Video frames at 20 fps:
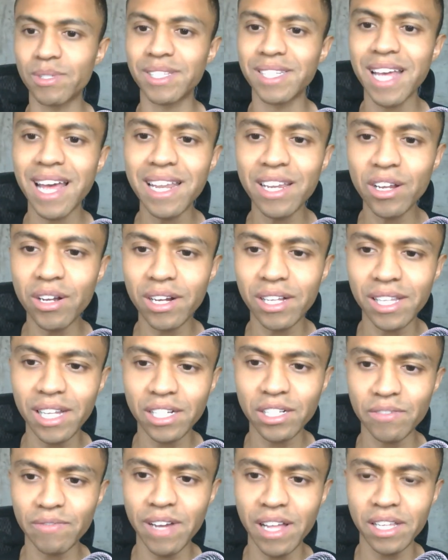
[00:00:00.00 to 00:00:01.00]
Send your
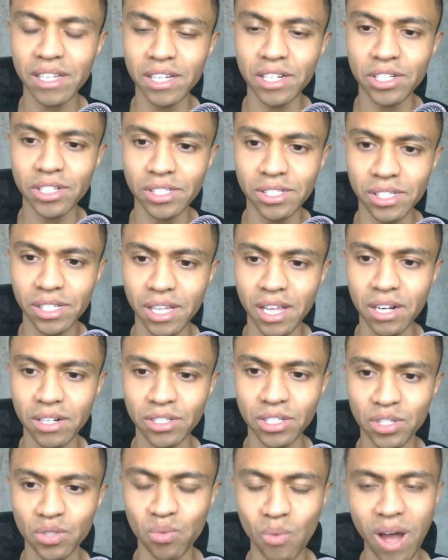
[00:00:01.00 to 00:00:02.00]
collection validations
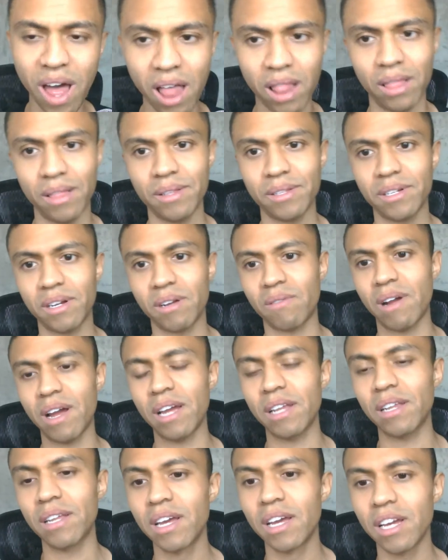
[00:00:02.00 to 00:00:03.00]
letters as well. All
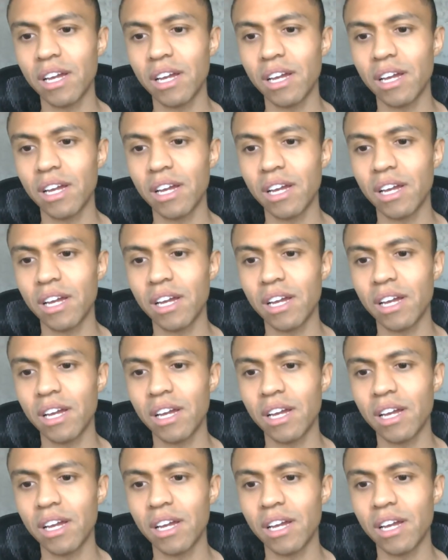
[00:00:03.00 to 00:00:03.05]
right.